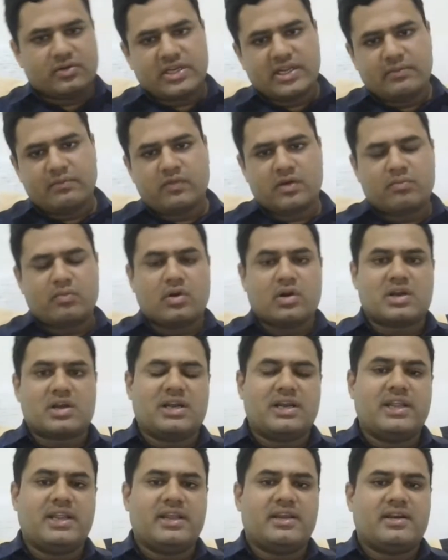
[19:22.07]
keep one
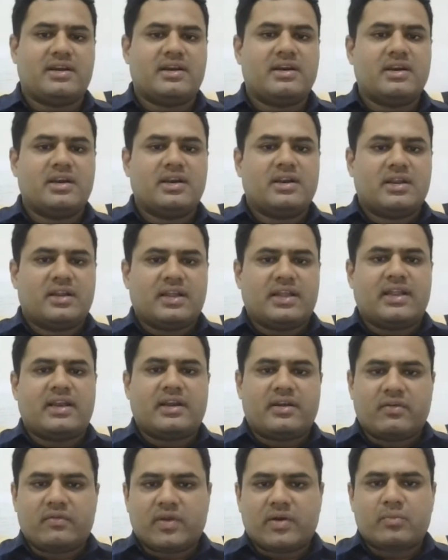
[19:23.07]
bottle here
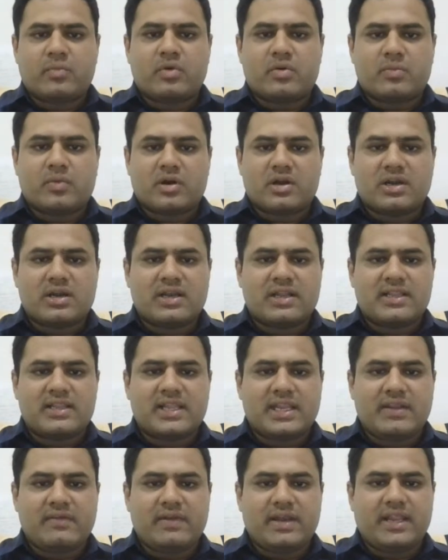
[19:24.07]
and one more bottle
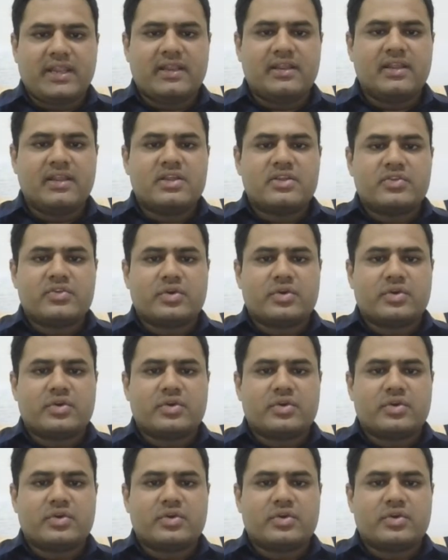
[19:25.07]
in the evening.